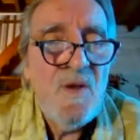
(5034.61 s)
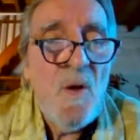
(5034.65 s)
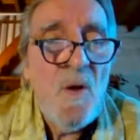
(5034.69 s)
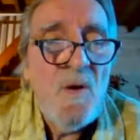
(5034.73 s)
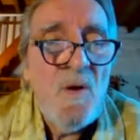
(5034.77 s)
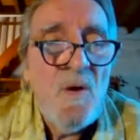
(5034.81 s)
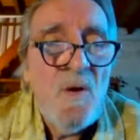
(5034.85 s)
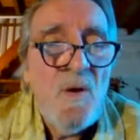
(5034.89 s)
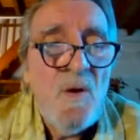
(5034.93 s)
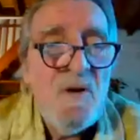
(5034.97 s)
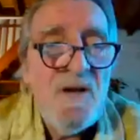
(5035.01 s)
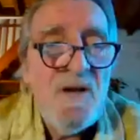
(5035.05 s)

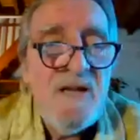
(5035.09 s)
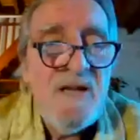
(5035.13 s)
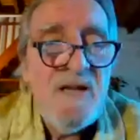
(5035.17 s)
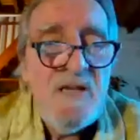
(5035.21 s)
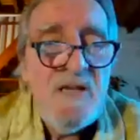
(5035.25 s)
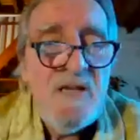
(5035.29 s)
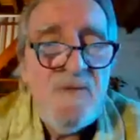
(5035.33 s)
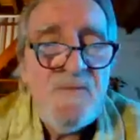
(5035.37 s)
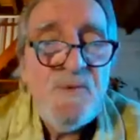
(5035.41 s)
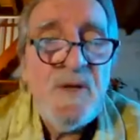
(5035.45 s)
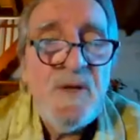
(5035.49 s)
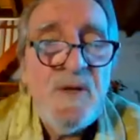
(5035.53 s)
Only
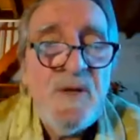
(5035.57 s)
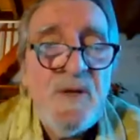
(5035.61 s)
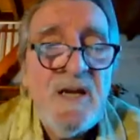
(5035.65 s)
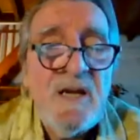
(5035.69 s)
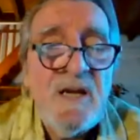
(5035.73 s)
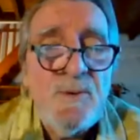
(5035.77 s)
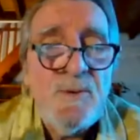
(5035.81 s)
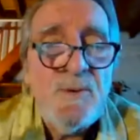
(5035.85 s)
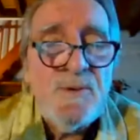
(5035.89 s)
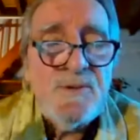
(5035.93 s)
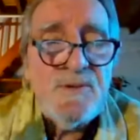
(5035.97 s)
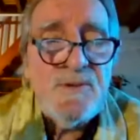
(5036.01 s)
if you
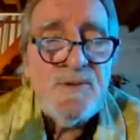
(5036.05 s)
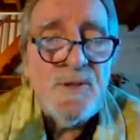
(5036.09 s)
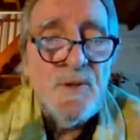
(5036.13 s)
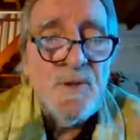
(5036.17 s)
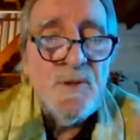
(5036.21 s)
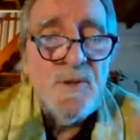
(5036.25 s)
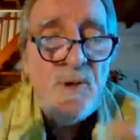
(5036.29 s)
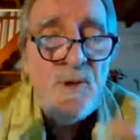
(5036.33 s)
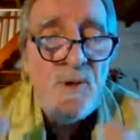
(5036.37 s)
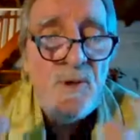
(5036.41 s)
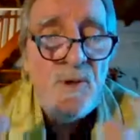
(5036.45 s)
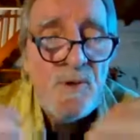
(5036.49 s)
include the
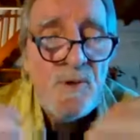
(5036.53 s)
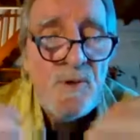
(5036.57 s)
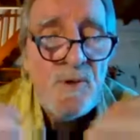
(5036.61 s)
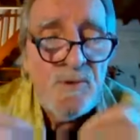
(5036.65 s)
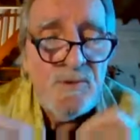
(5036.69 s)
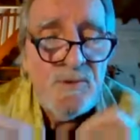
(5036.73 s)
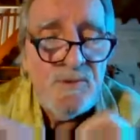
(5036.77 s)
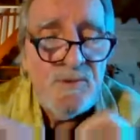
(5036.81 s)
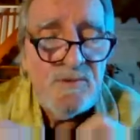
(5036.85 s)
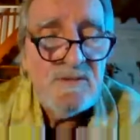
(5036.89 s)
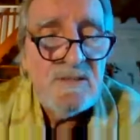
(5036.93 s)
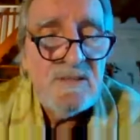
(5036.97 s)

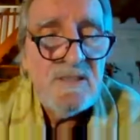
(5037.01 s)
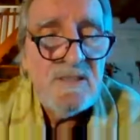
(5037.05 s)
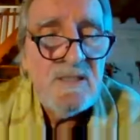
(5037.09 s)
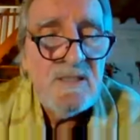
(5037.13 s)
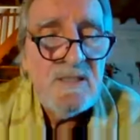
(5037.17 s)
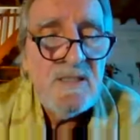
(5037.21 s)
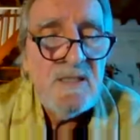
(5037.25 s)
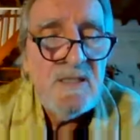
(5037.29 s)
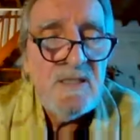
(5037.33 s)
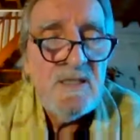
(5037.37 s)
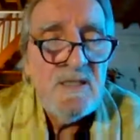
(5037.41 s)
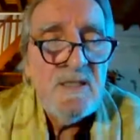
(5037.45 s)
whole,
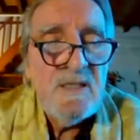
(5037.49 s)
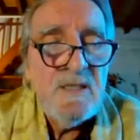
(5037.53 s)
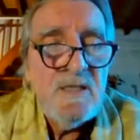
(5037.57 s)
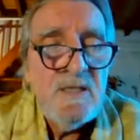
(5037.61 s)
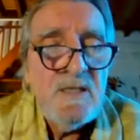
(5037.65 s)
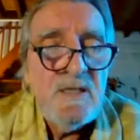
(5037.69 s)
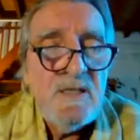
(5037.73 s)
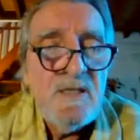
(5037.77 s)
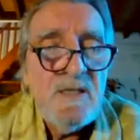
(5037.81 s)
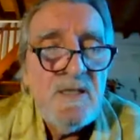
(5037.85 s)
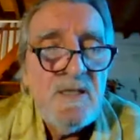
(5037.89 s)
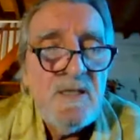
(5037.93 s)

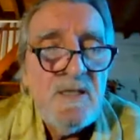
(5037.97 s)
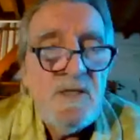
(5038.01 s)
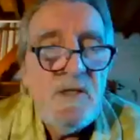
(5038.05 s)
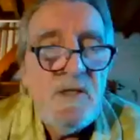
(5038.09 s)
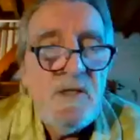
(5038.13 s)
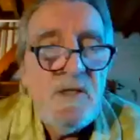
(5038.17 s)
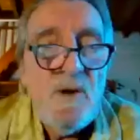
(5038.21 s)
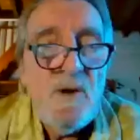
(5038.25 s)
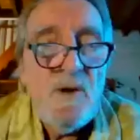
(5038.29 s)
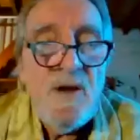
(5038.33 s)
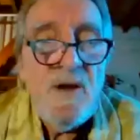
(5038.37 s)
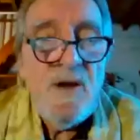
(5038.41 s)
your
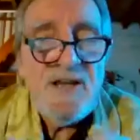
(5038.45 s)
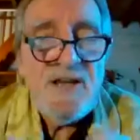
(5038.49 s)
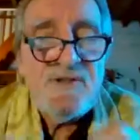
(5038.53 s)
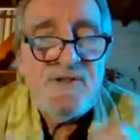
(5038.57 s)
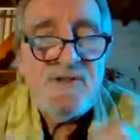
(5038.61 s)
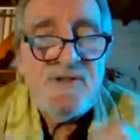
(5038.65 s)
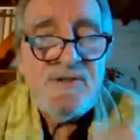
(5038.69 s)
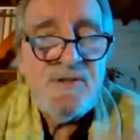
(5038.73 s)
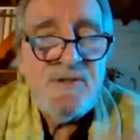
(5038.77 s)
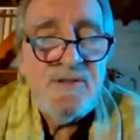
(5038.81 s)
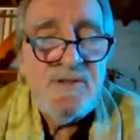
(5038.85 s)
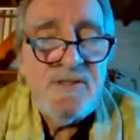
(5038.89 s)

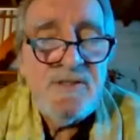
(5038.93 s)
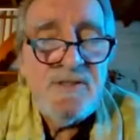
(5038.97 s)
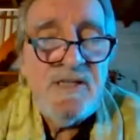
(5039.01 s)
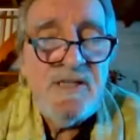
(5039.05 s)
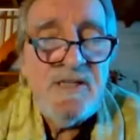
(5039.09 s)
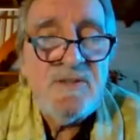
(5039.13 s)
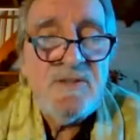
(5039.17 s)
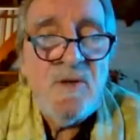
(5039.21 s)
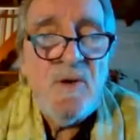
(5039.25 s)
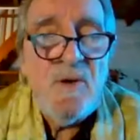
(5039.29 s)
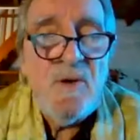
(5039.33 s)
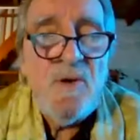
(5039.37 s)
action
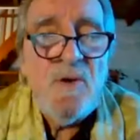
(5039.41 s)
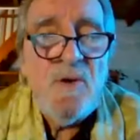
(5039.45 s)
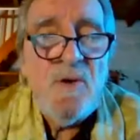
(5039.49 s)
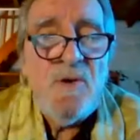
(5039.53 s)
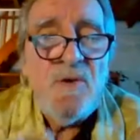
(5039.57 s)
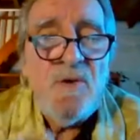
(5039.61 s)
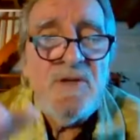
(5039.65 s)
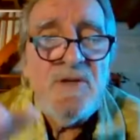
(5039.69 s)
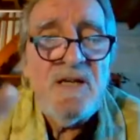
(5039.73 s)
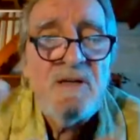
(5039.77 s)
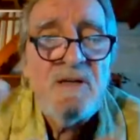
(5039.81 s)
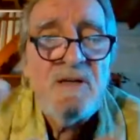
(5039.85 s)
is
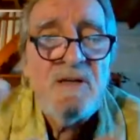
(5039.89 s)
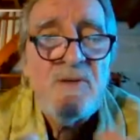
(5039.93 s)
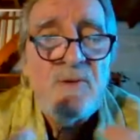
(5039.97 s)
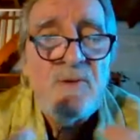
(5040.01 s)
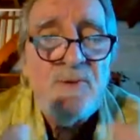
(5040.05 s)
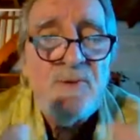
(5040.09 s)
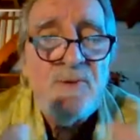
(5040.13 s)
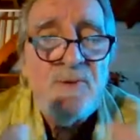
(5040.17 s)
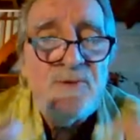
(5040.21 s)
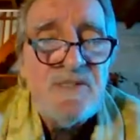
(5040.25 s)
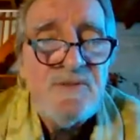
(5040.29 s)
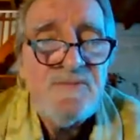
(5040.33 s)
all
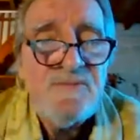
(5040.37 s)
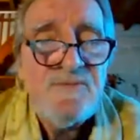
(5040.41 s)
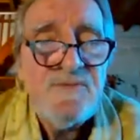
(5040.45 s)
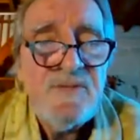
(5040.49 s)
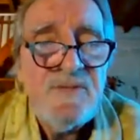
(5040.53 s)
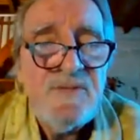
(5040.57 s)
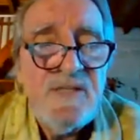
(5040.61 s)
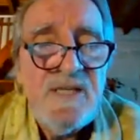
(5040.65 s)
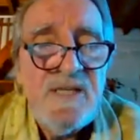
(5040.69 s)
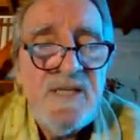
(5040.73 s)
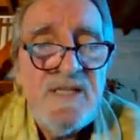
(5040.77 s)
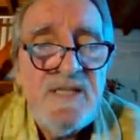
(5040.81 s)
inclusive,
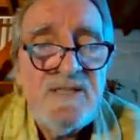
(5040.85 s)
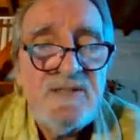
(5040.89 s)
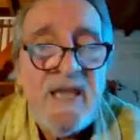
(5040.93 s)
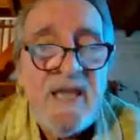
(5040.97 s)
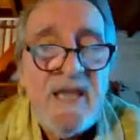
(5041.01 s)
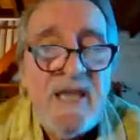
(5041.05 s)
is